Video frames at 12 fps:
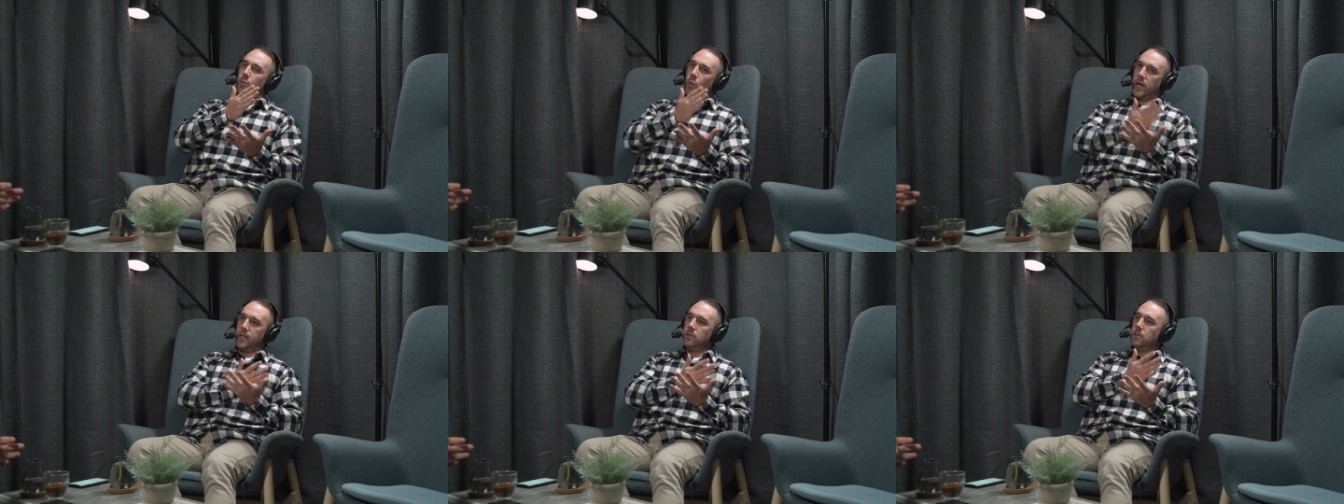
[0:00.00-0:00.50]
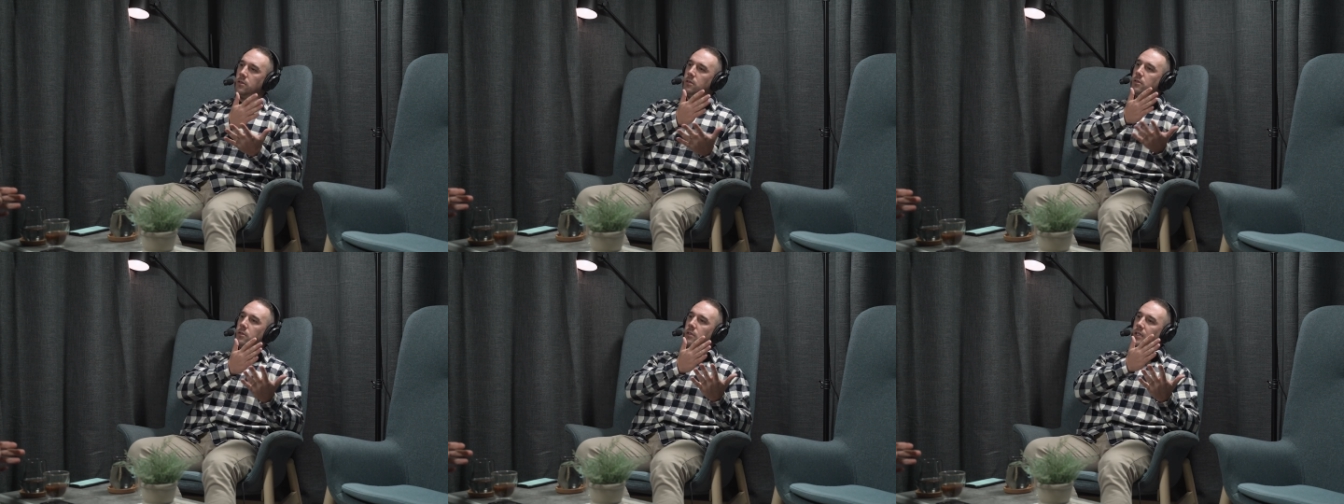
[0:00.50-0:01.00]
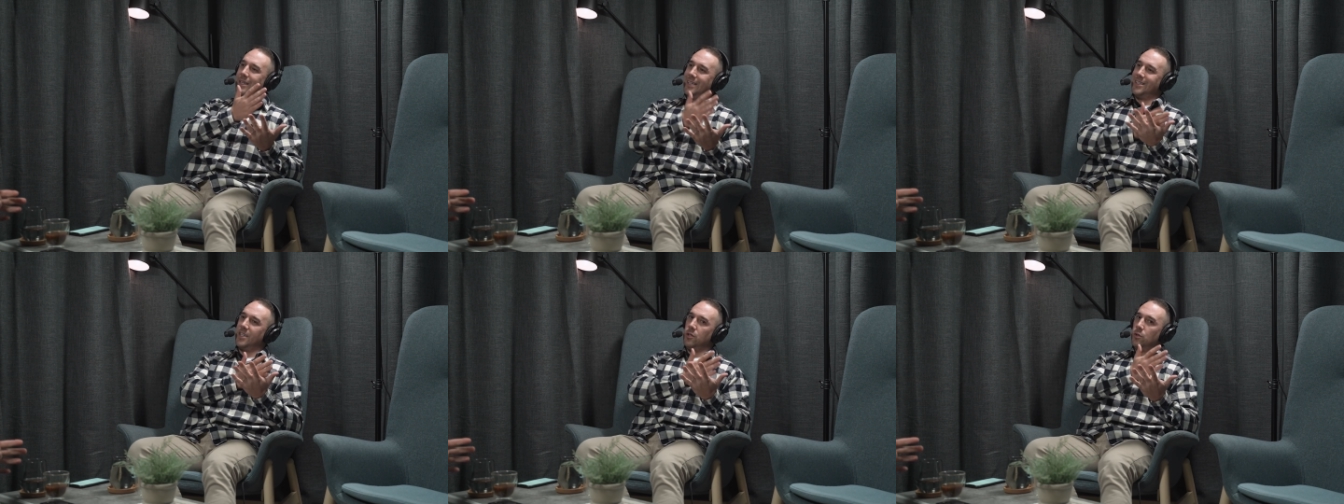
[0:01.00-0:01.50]
One,
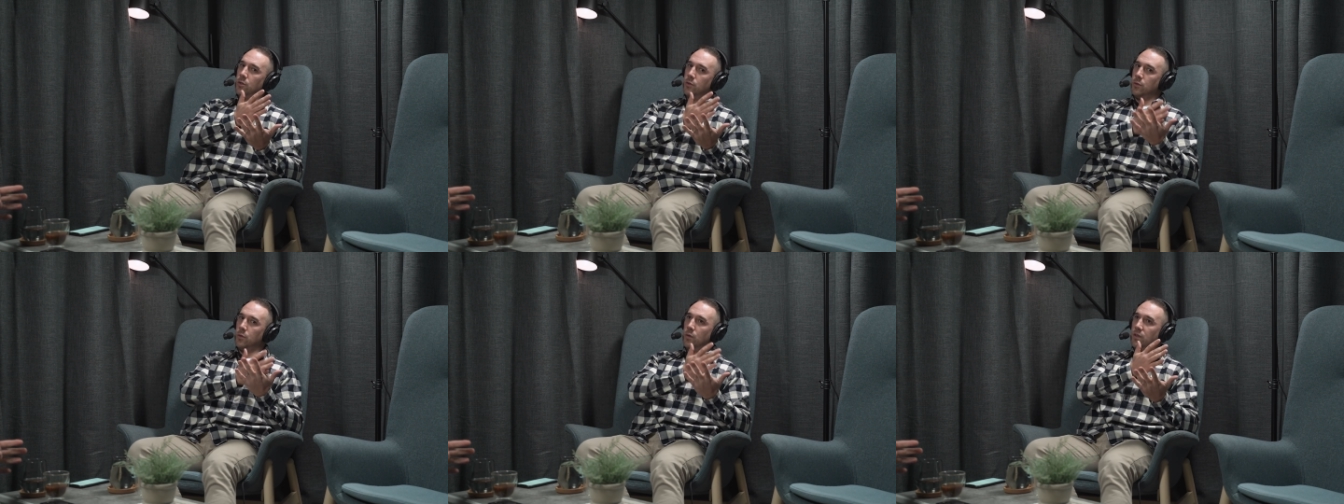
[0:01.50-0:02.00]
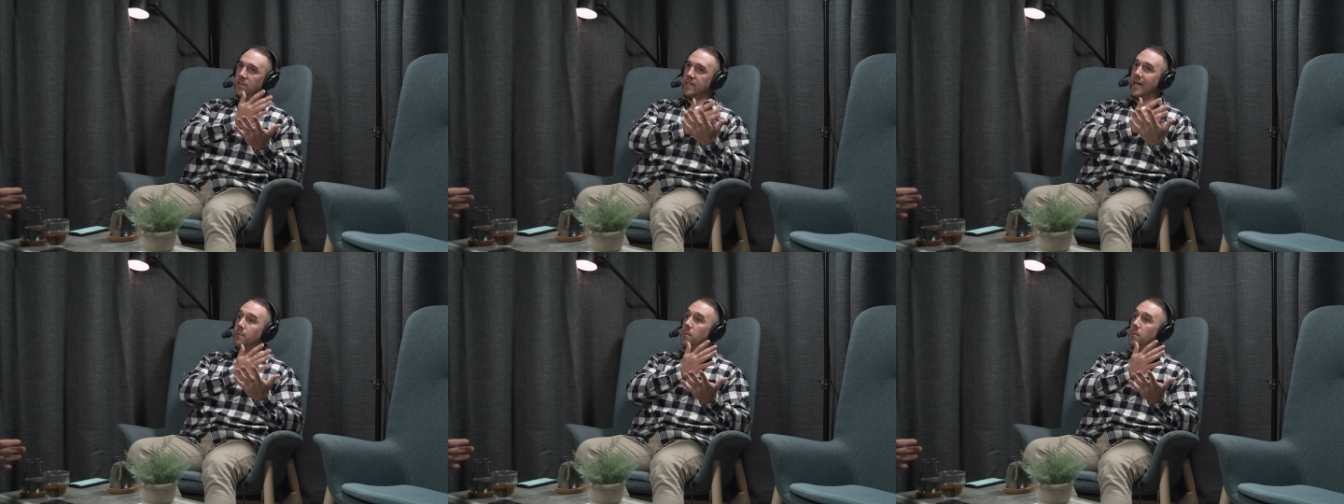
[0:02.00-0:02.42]
continue to do the same